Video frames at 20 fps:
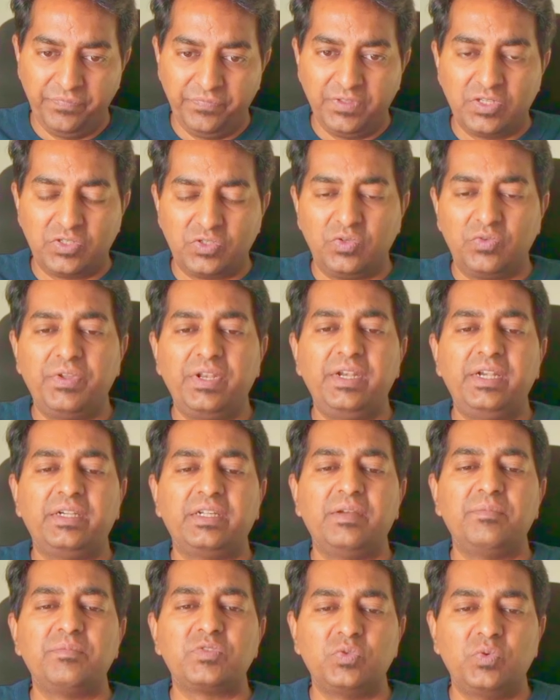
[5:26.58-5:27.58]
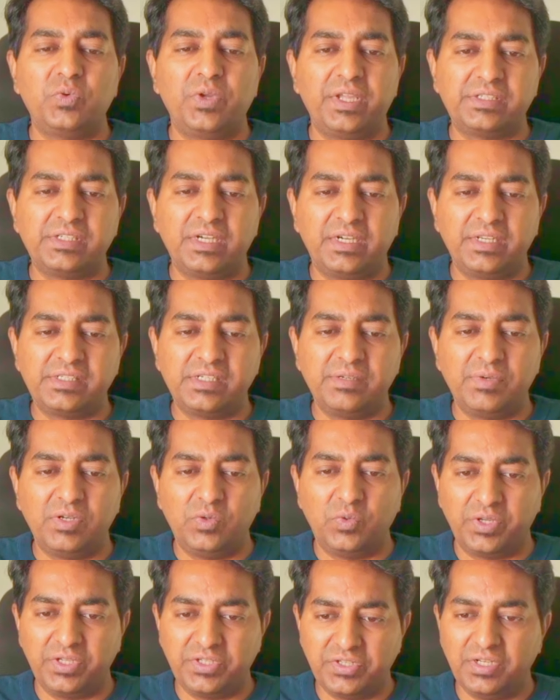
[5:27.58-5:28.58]
So when it comes to hexadecimal
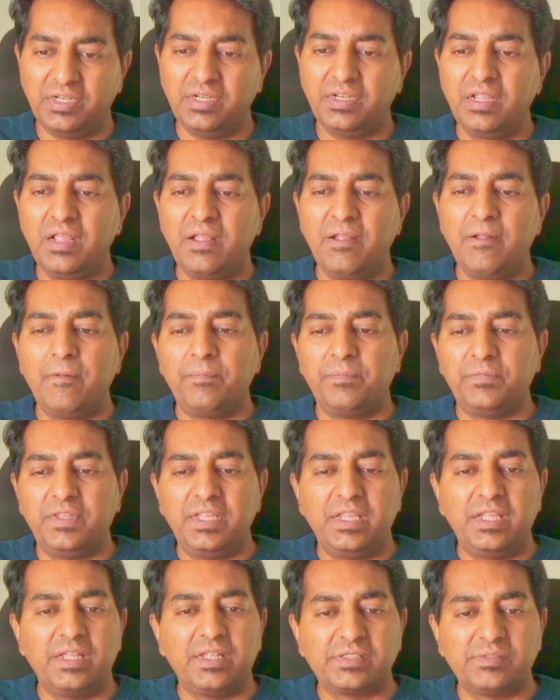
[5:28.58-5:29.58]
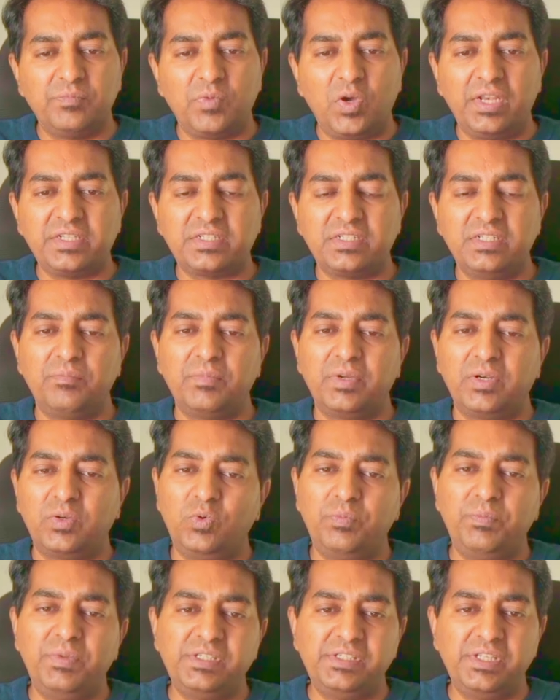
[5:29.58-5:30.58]
notation, the smallest number
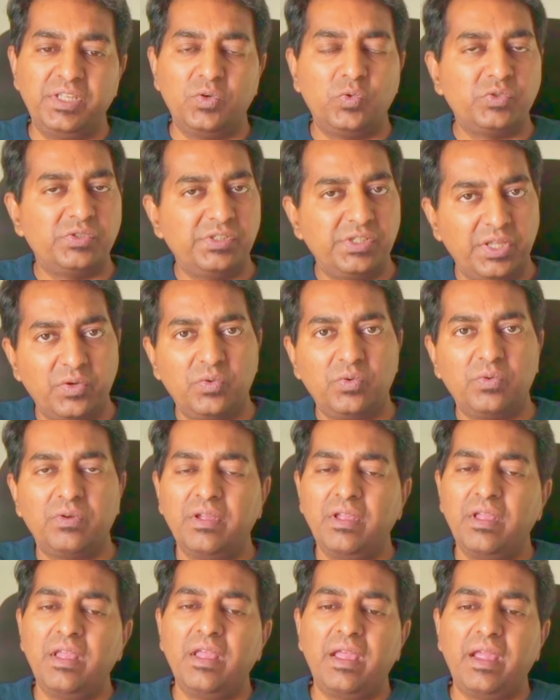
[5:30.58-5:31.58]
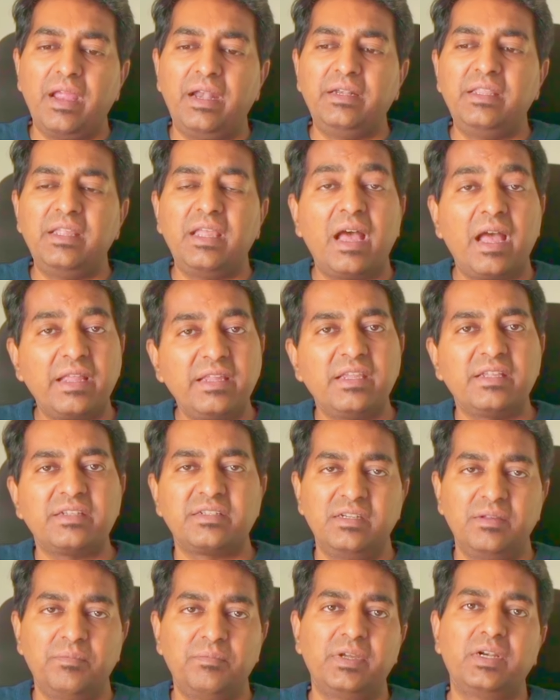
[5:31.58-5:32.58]
could be 00 and the highest
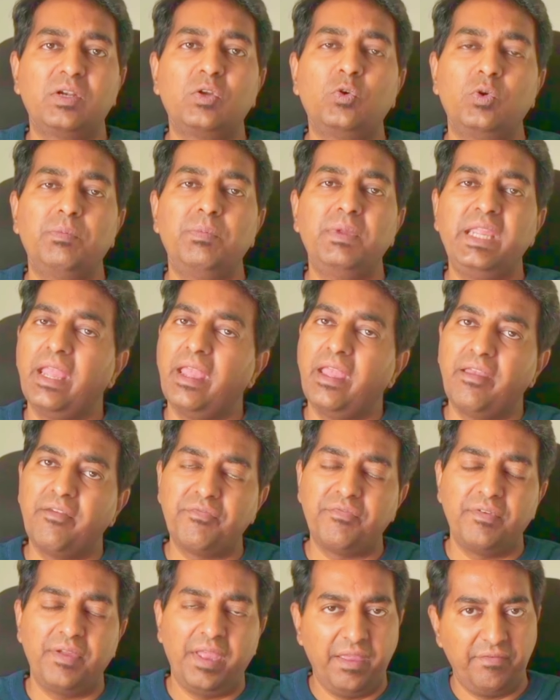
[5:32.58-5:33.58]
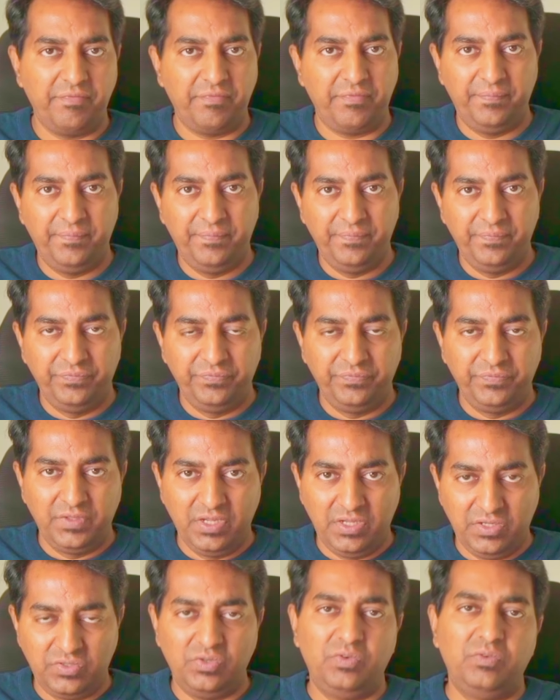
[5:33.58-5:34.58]
number could be FF.
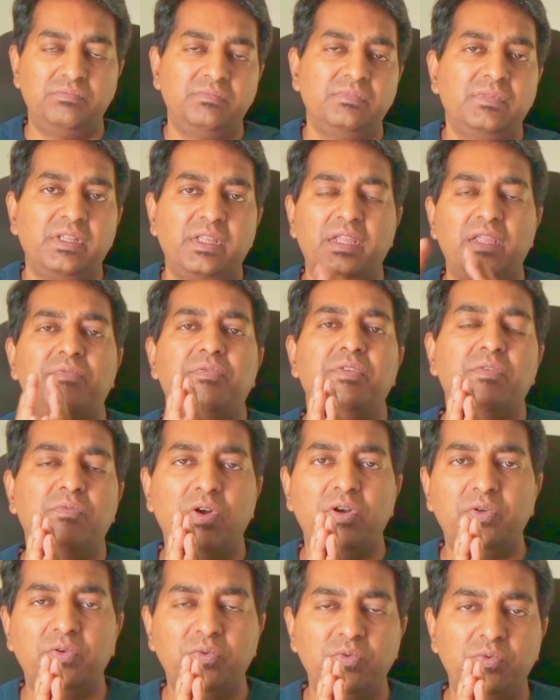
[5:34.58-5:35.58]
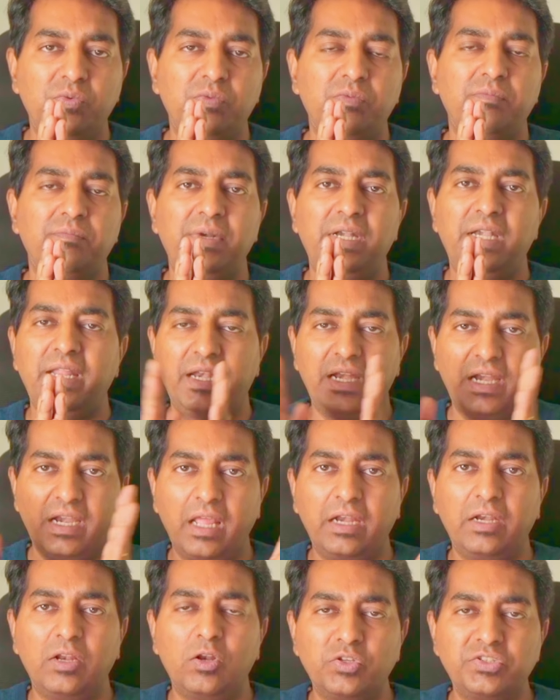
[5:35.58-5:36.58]
So if we want to build an
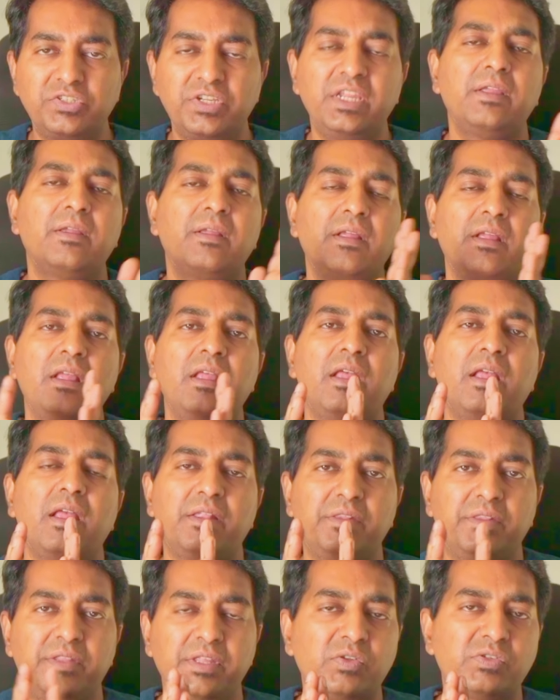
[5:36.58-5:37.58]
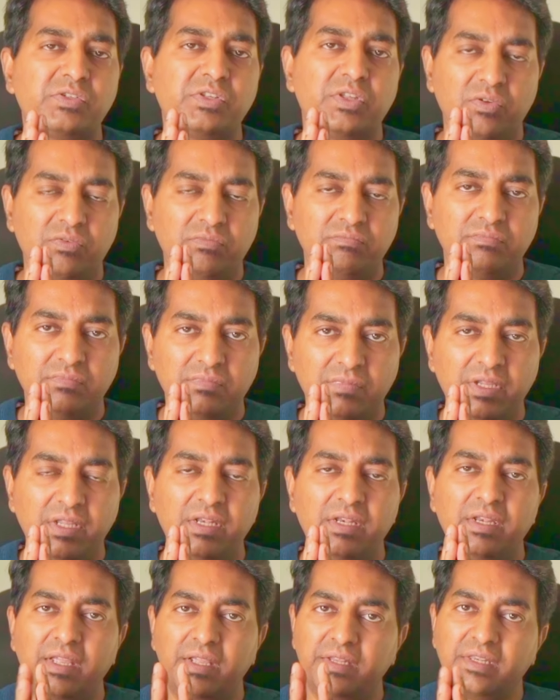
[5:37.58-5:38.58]
analogy, 00
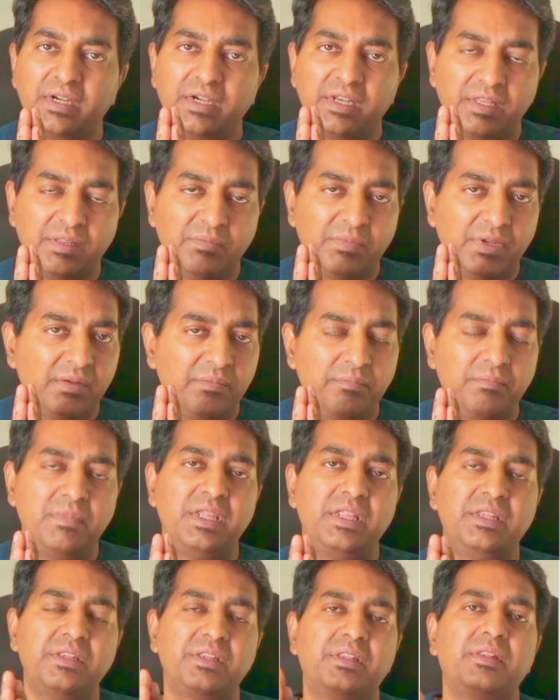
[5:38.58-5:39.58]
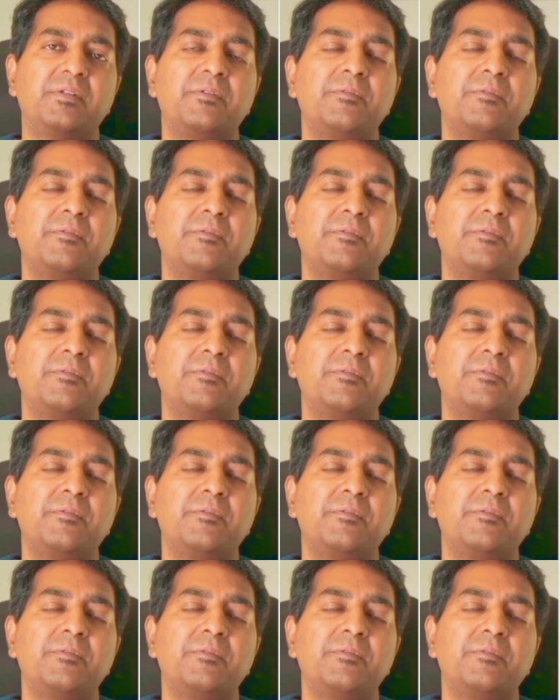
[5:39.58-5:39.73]
in hexadecimal means